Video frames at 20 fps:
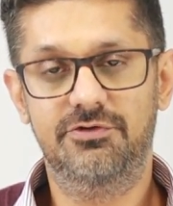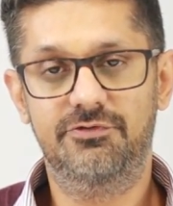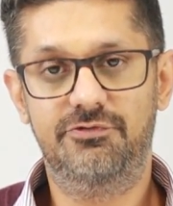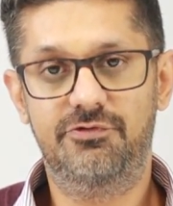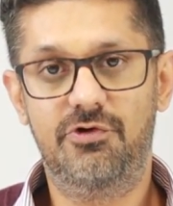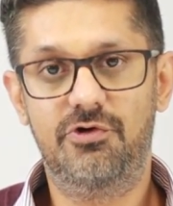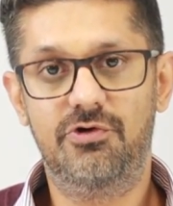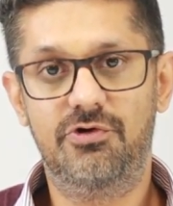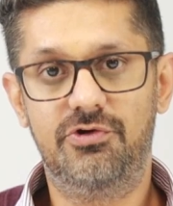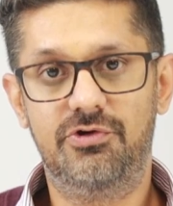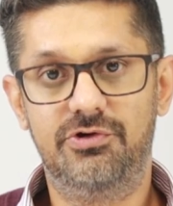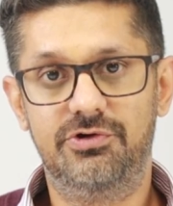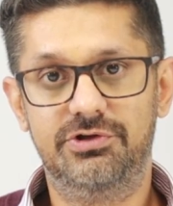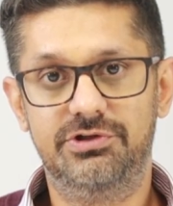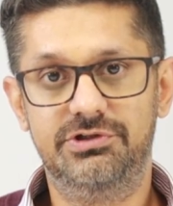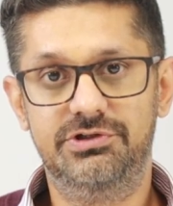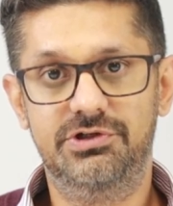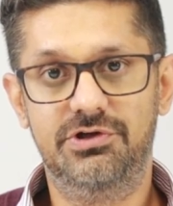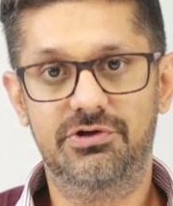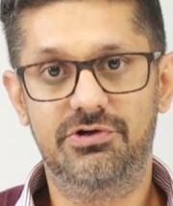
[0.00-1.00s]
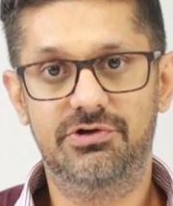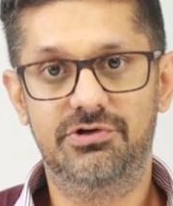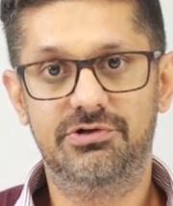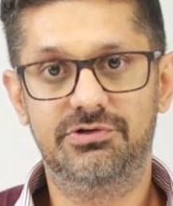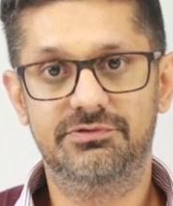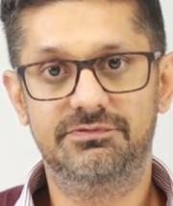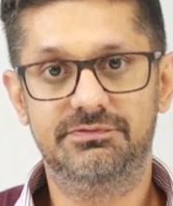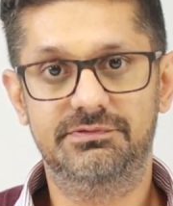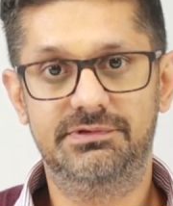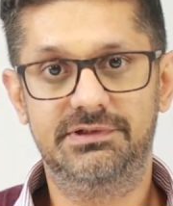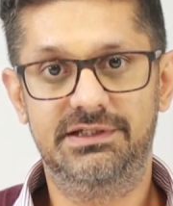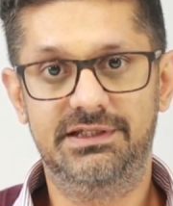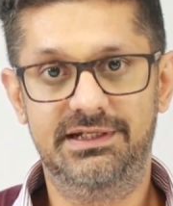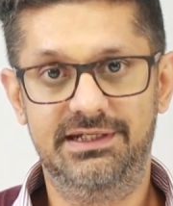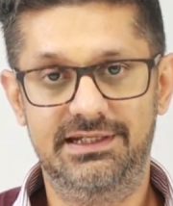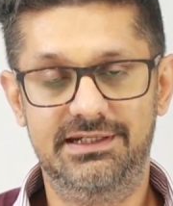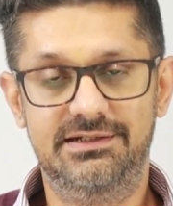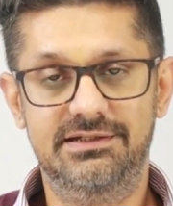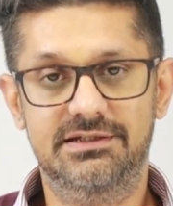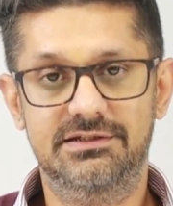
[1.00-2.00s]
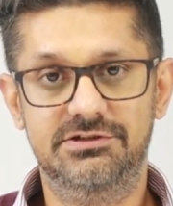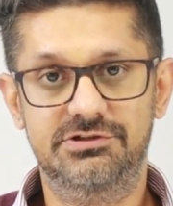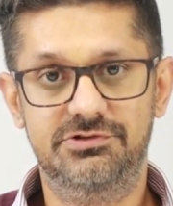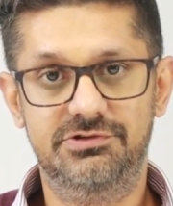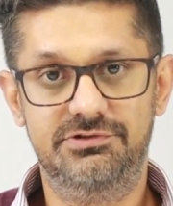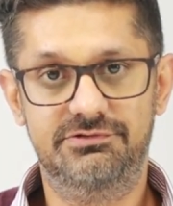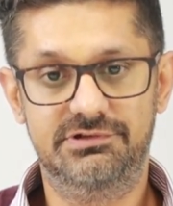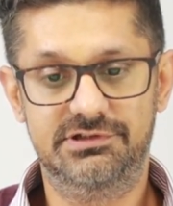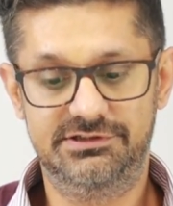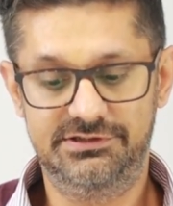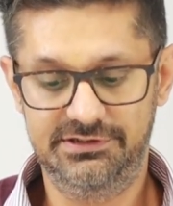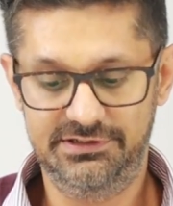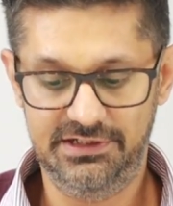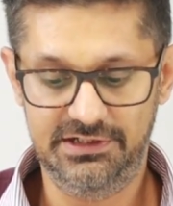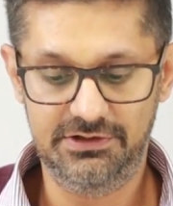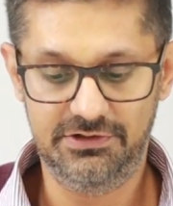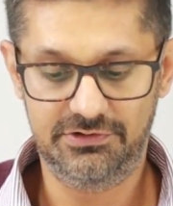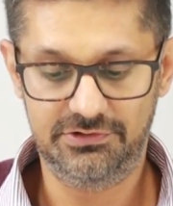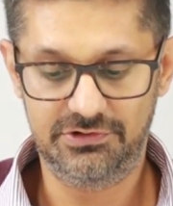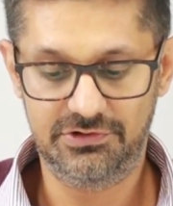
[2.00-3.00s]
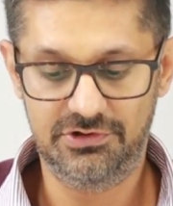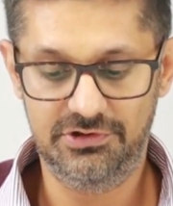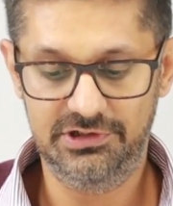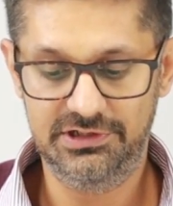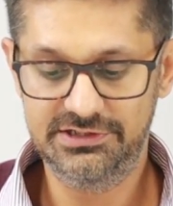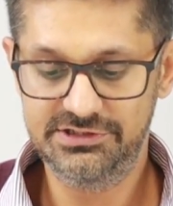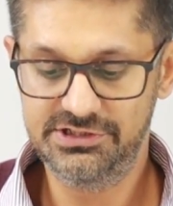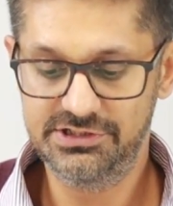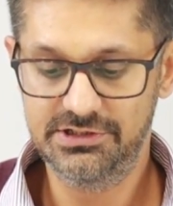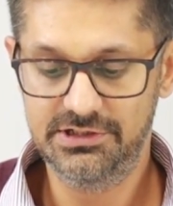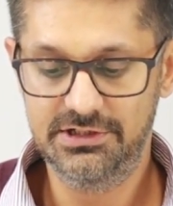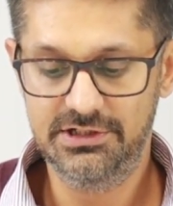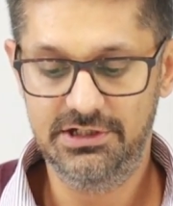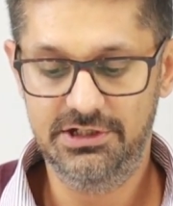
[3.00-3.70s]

for your Canadian university or college.